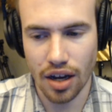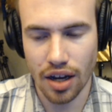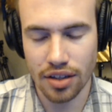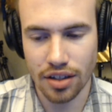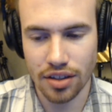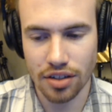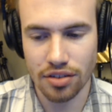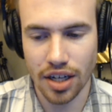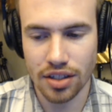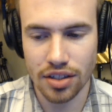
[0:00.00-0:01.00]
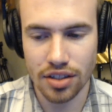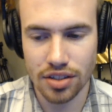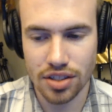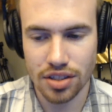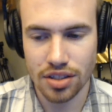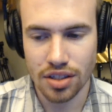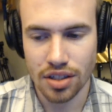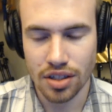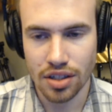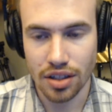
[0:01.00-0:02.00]
I thought that Wrecker's
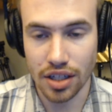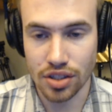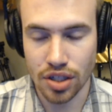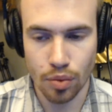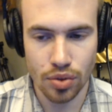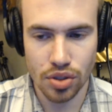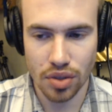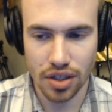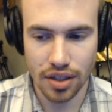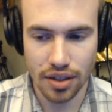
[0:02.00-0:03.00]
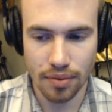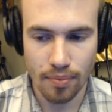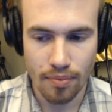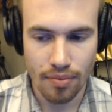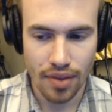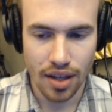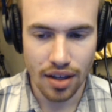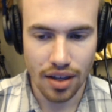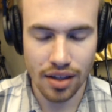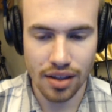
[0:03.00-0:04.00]
like chip was working
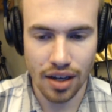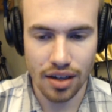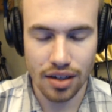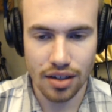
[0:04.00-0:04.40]
and that